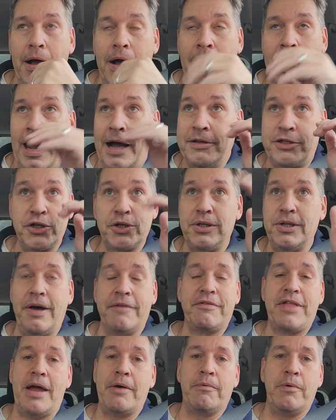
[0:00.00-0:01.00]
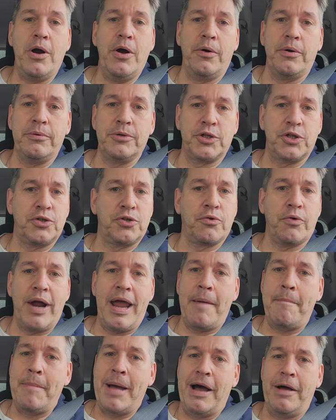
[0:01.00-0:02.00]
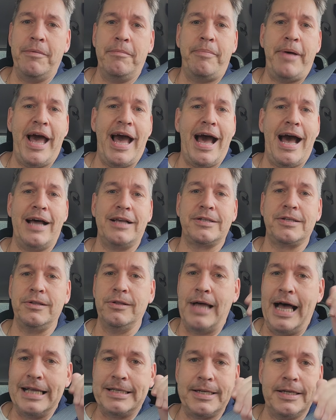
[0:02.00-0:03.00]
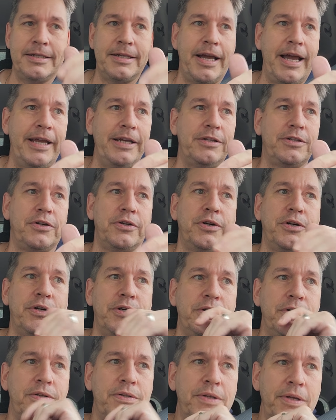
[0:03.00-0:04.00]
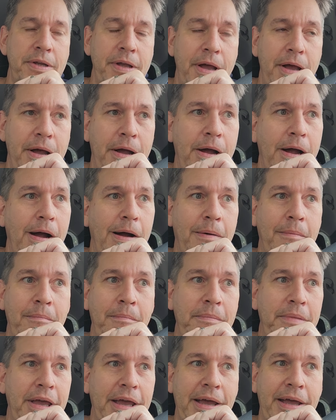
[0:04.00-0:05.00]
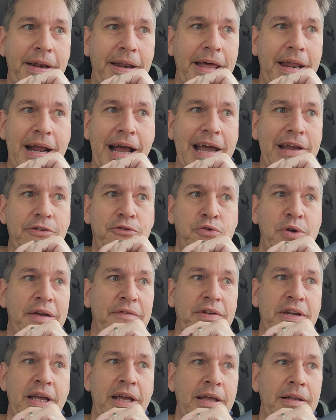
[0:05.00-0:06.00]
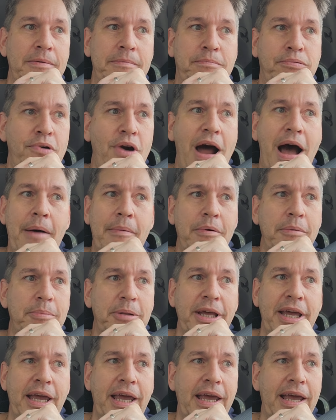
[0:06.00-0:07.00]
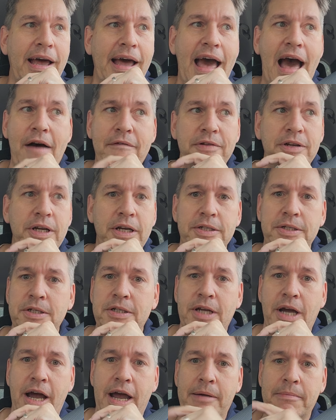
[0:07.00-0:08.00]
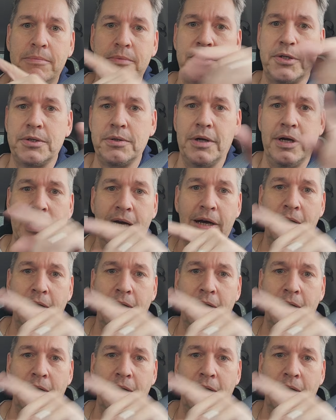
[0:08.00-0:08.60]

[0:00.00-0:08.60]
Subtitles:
I just loved that road. It was this great mountain pass, lots of tight turns, and I had driven it probably a half a dozen times,